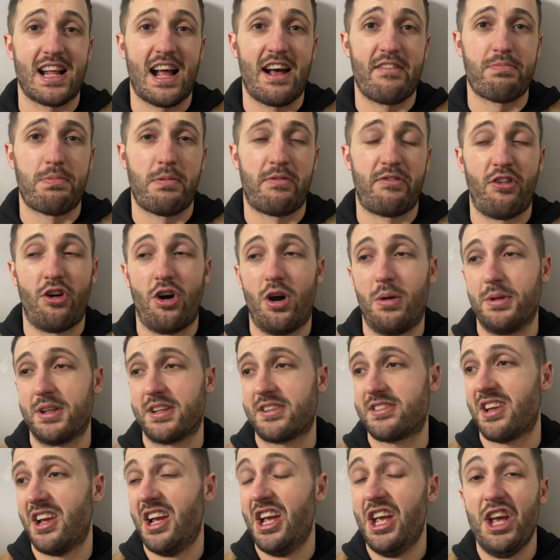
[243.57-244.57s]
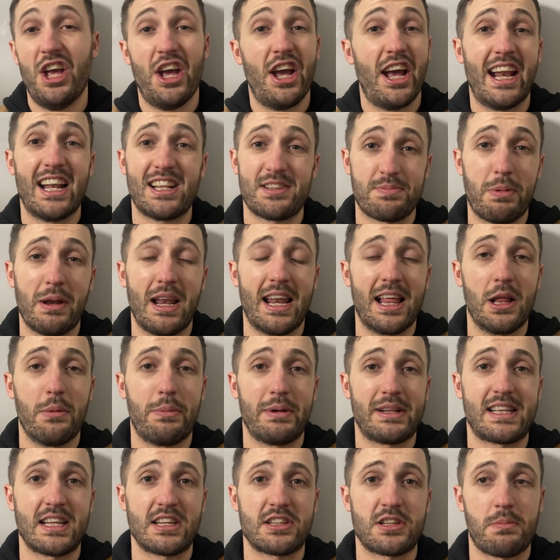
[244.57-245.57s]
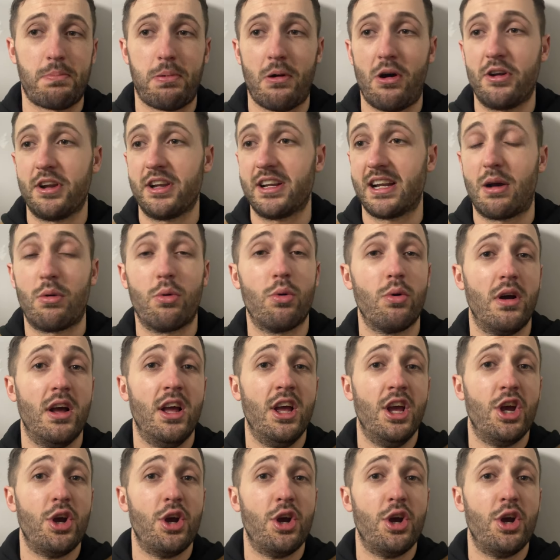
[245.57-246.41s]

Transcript: half performance, and it's been a little bit disappointing. Now,